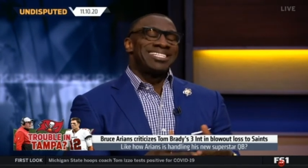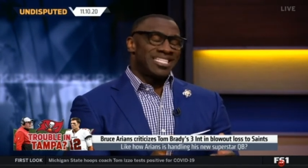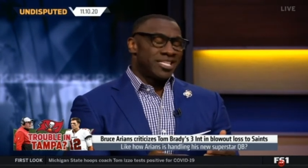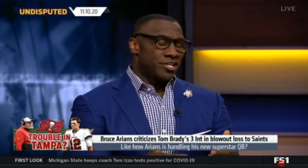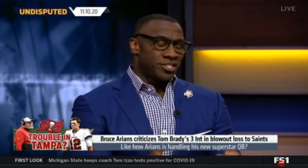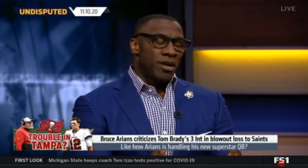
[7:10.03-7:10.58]

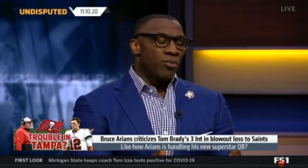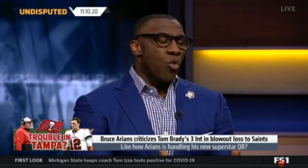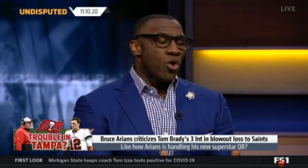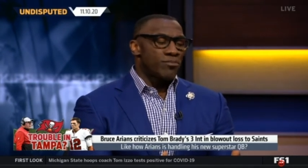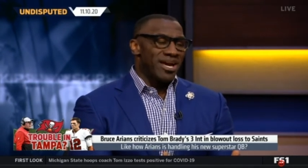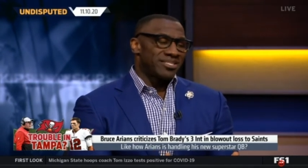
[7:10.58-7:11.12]
there's some
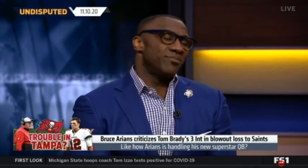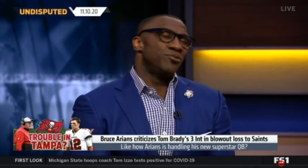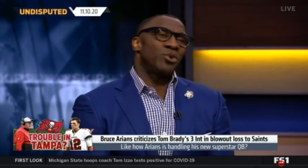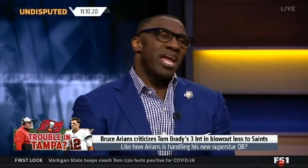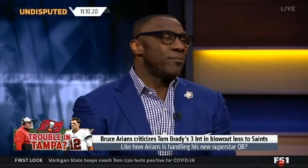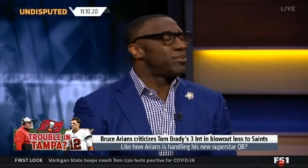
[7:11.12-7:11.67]
quarterbacks if you
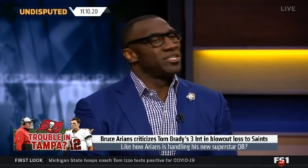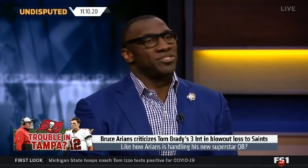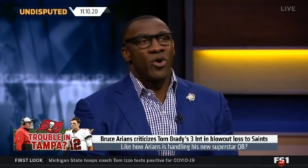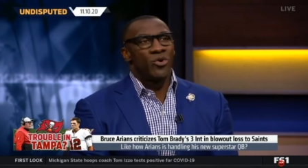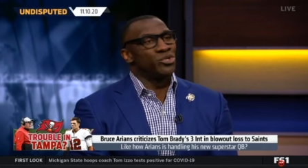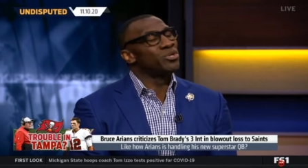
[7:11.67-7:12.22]
can't play
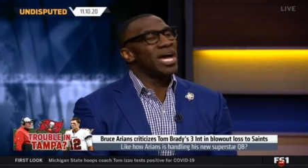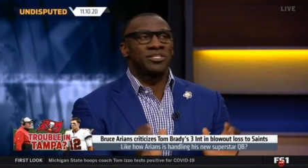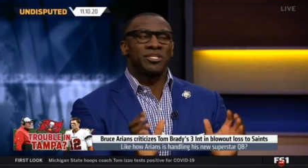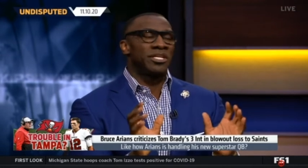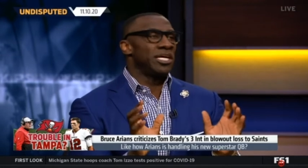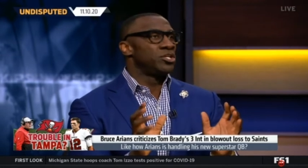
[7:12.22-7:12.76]
zone, you guys
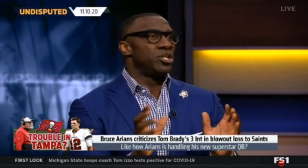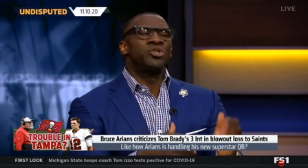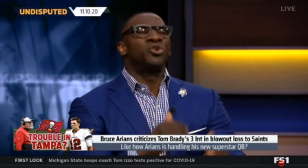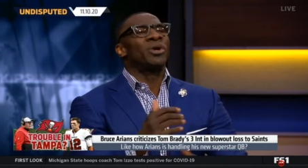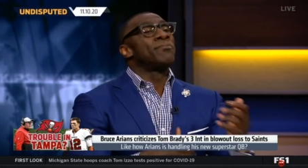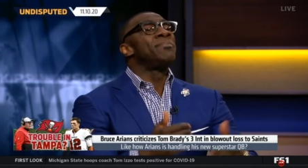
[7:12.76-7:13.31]
you like you,
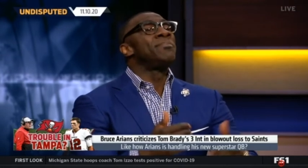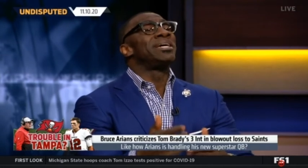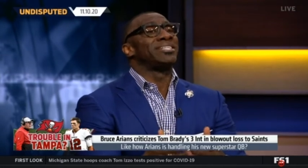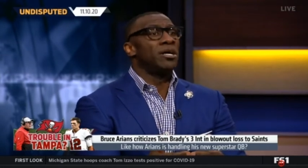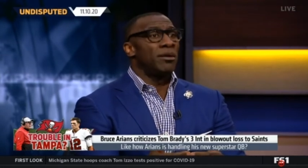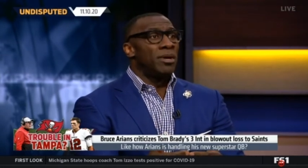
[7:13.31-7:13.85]
you got to mix
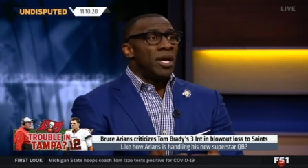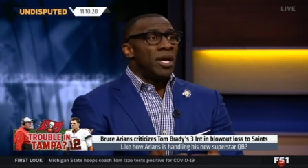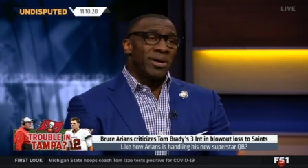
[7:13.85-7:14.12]
it up.